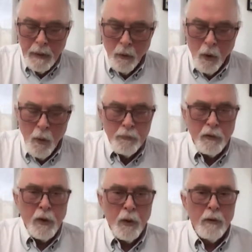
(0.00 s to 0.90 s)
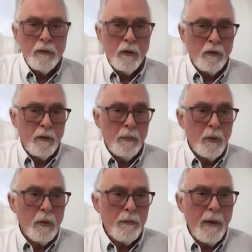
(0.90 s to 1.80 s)
home security system,
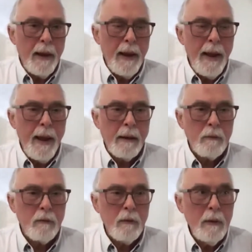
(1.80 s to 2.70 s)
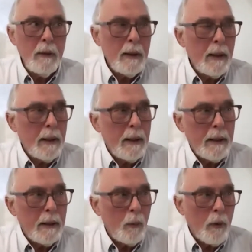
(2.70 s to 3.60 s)
or if I hacked
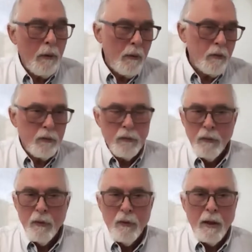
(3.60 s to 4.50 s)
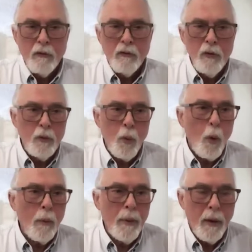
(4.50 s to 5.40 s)
one of the nice new
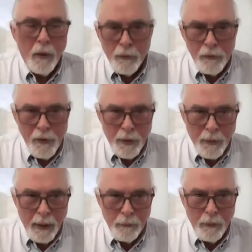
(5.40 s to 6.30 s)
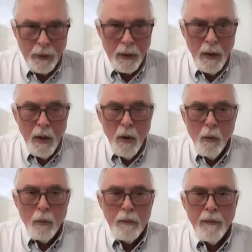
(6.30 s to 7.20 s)
doorbells that are out there.
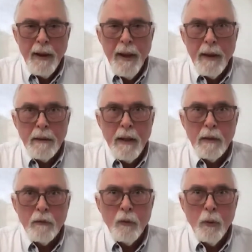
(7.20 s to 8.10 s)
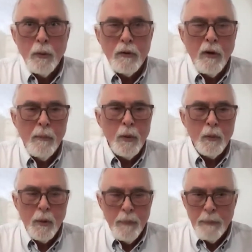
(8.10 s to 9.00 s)
Well, what if I hacked that so it would tell me
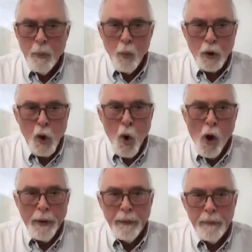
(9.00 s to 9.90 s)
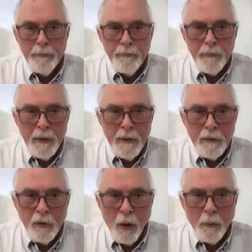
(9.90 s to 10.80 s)
when the people were gone?
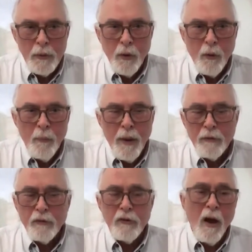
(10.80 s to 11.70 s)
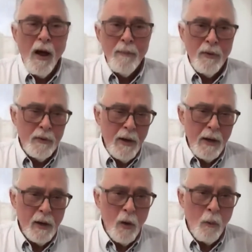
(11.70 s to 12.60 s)
So I would know the best time of the
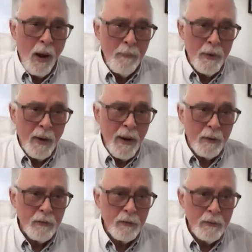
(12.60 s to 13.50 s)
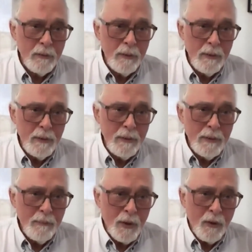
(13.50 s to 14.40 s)
day to go rob their house
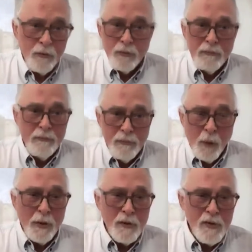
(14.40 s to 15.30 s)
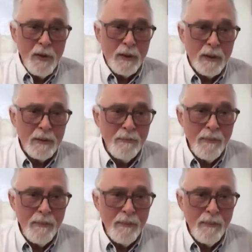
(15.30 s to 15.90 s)
because nobody's there.